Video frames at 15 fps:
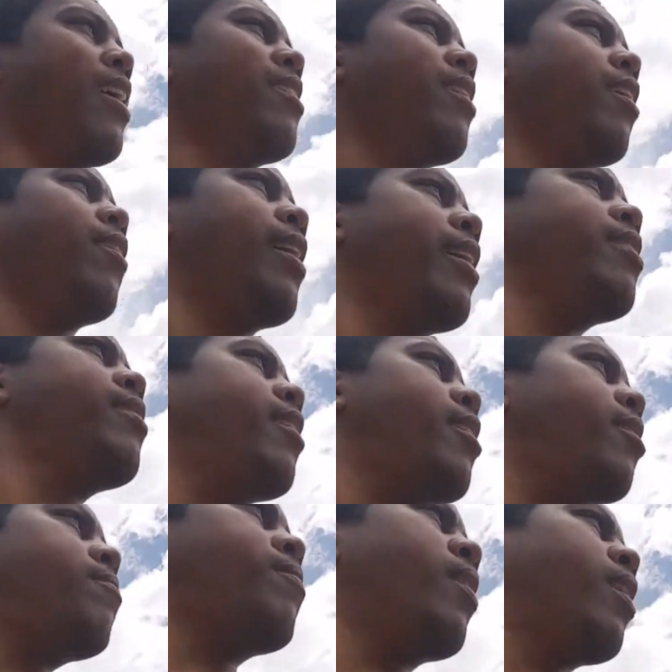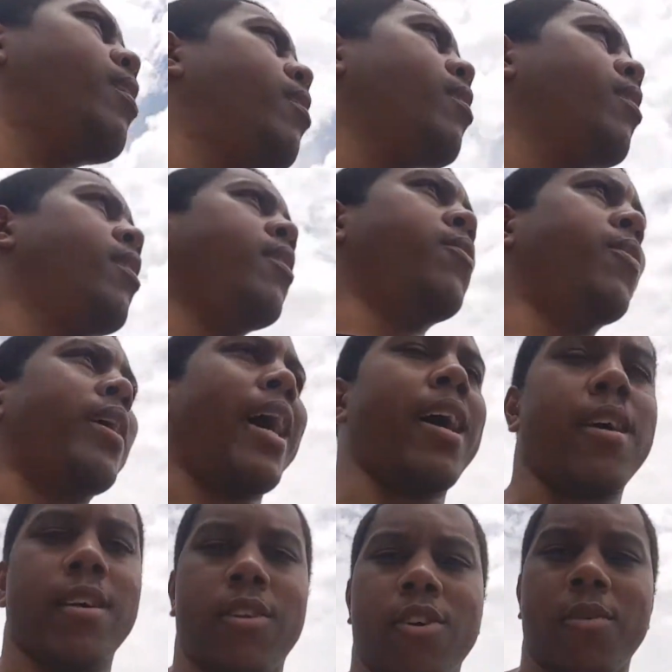in there, in there, but we
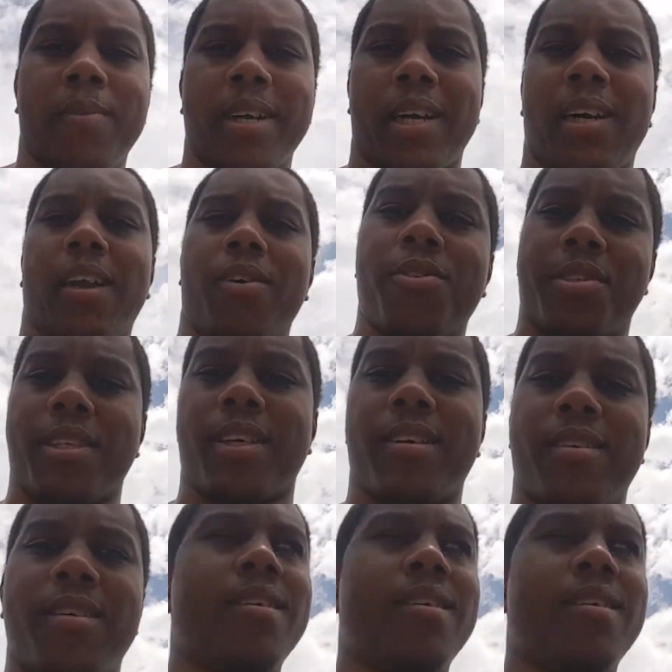got a little bit closer.